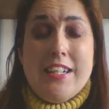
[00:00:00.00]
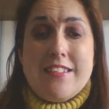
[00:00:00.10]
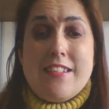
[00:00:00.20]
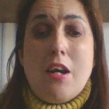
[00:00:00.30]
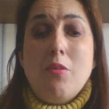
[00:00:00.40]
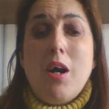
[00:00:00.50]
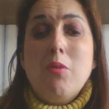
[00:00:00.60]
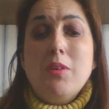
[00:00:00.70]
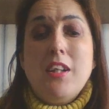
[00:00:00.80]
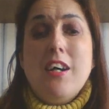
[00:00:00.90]
So I
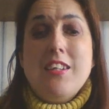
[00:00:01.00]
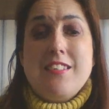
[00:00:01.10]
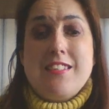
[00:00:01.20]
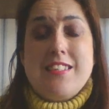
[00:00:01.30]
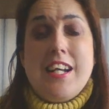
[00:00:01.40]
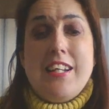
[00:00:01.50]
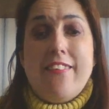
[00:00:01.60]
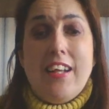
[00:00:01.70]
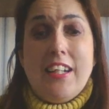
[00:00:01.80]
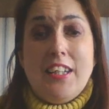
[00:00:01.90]
would like to say
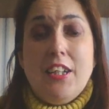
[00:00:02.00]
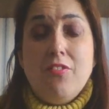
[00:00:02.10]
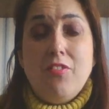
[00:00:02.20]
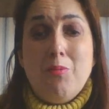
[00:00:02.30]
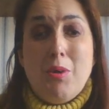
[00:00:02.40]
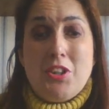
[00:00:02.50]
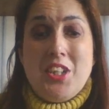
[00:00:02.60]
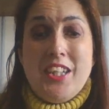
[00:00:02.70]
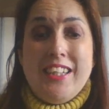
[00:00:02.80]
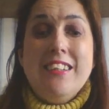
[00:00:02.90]
thank you for
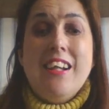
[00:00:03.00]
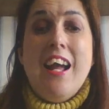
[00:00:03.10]
watching,